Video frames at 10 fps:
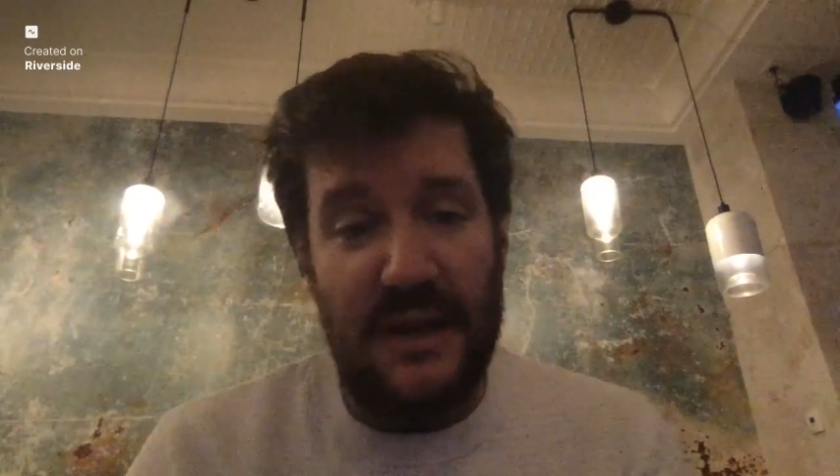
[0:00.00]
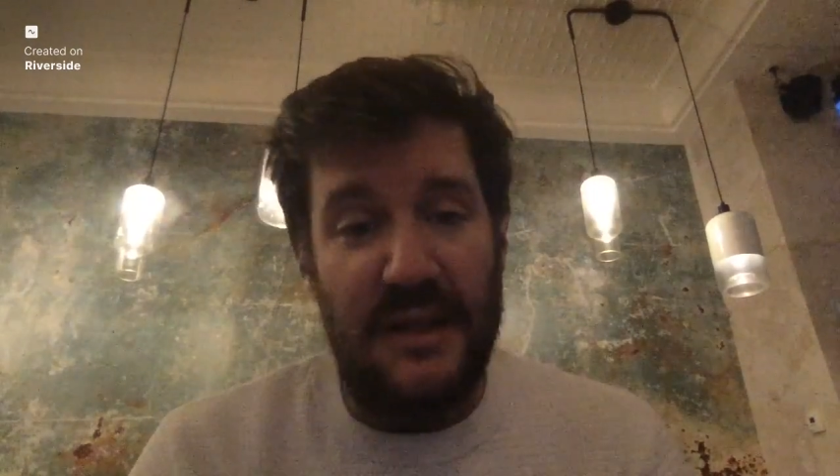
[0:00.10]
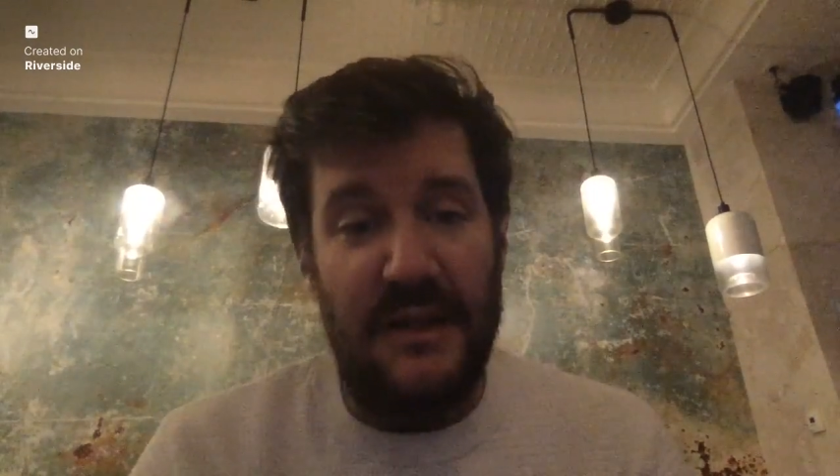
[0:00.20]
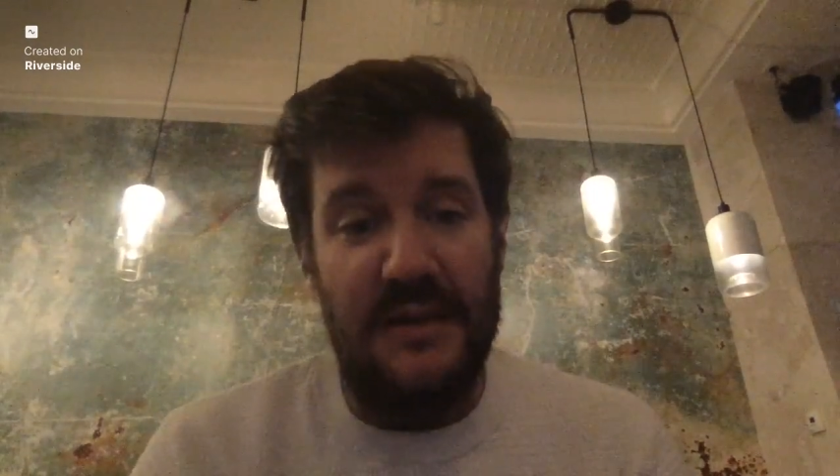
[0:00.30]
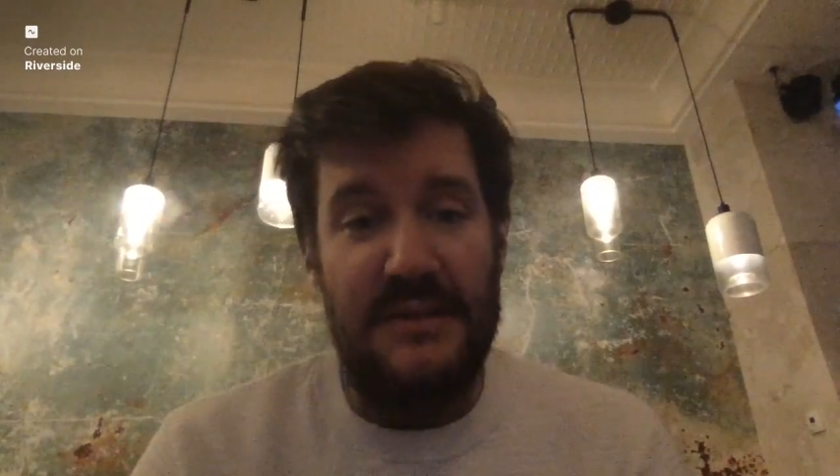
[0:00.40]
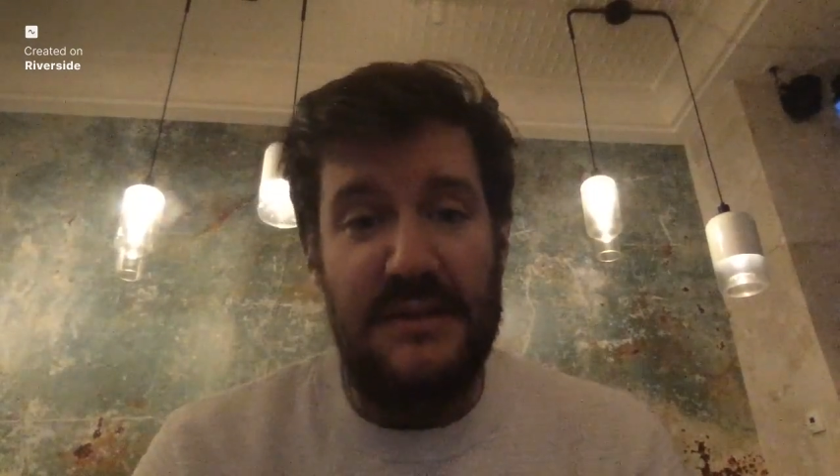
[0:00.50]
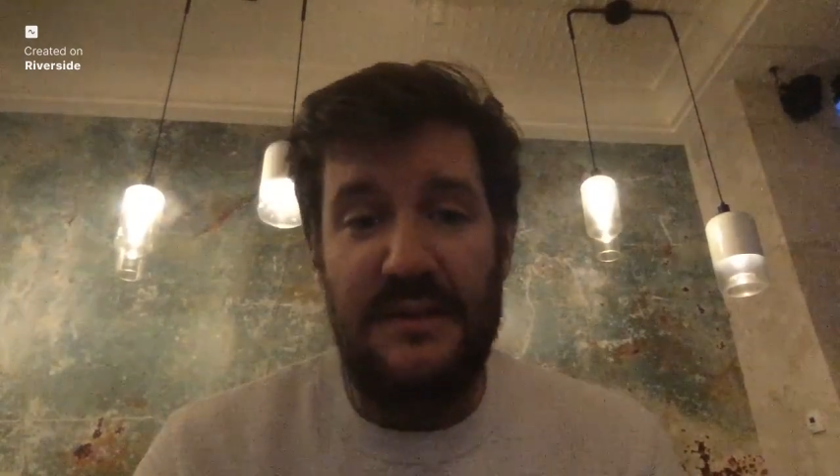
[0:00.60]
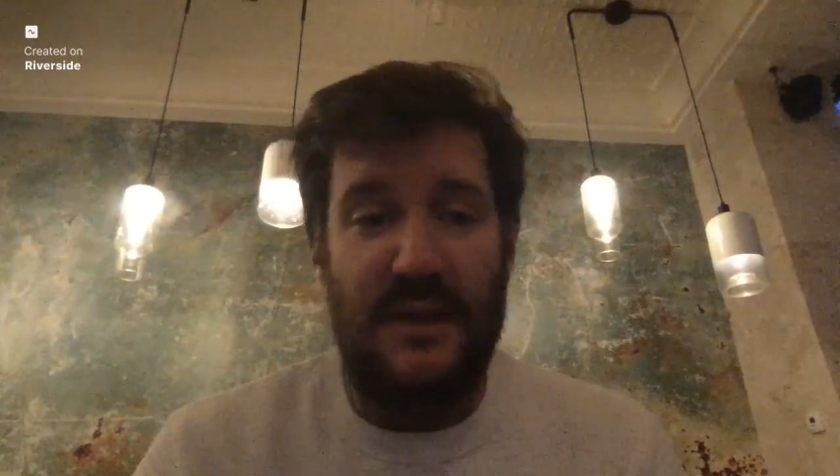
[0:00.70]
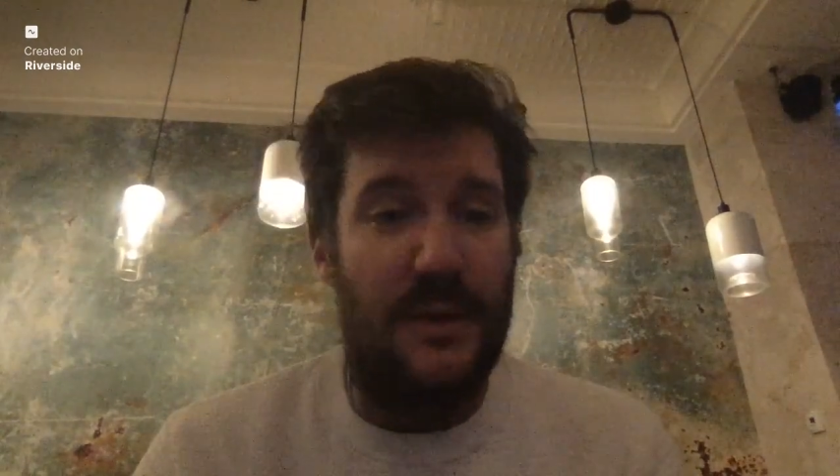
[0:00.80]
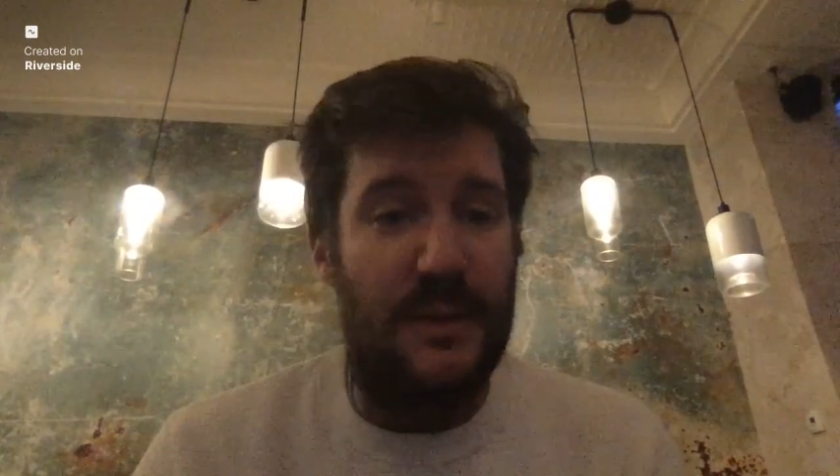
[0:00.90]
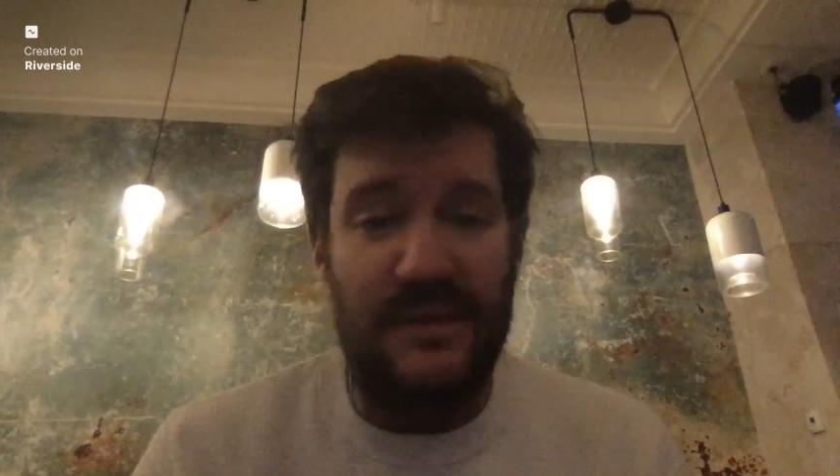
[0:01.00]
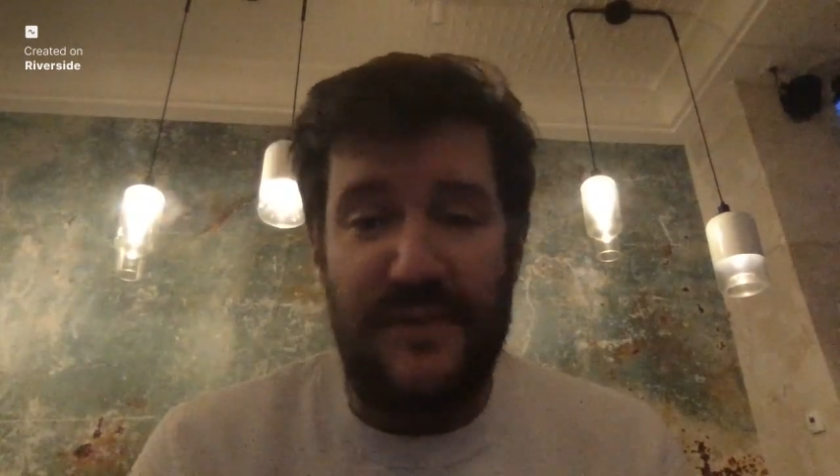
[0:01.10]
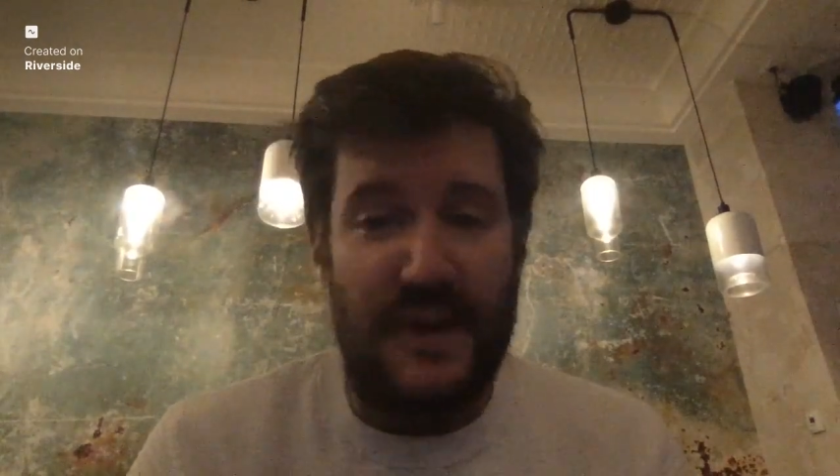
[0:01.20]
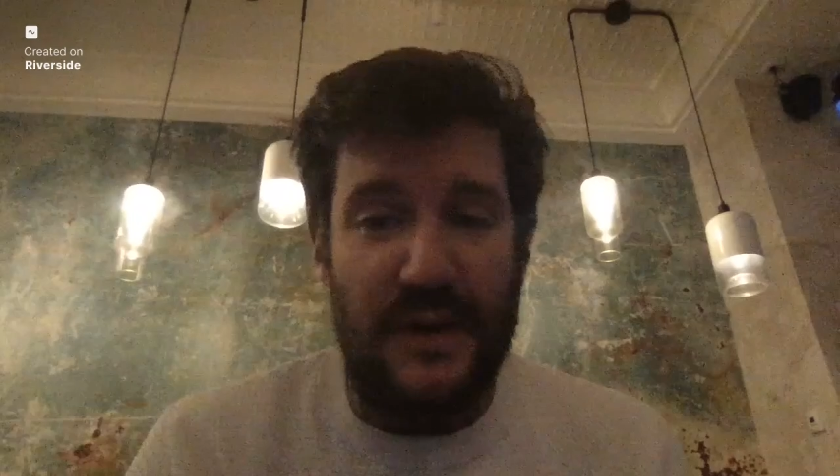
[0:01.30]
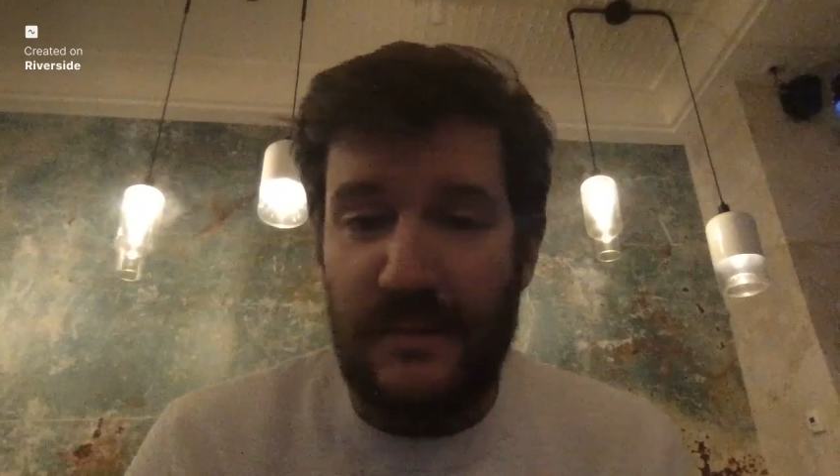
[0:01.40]
I think is always a
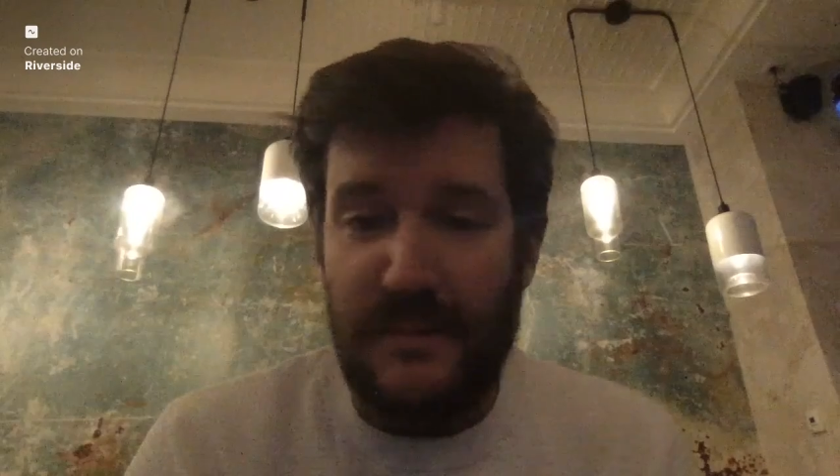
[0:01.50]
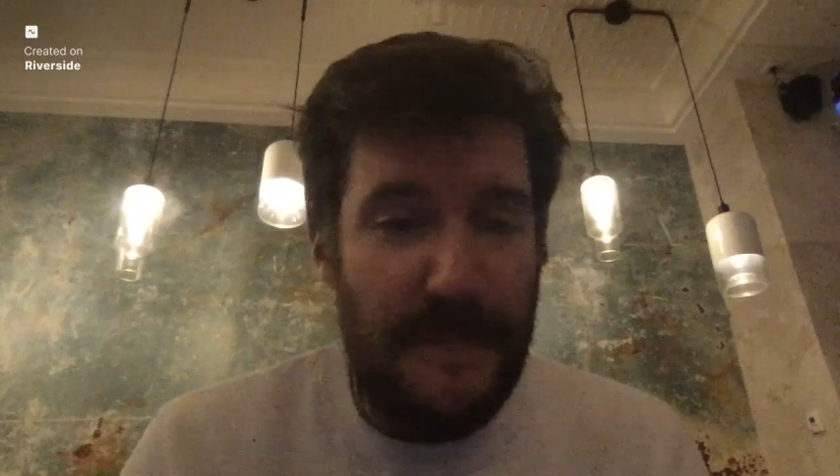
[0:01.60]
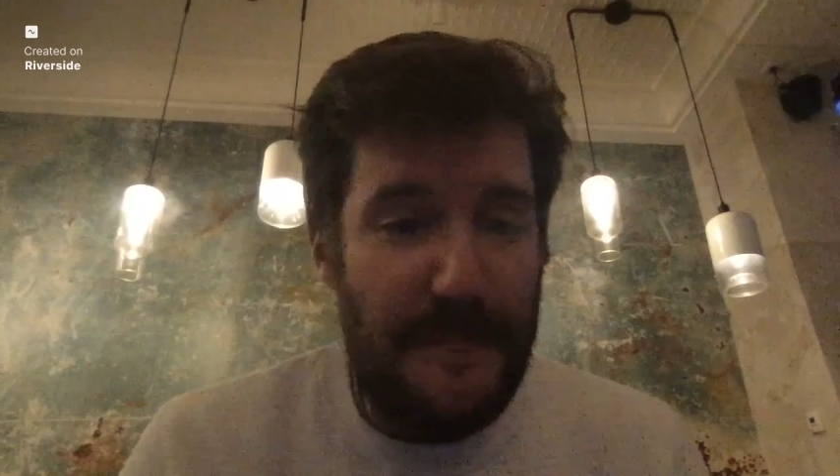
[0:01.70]
fun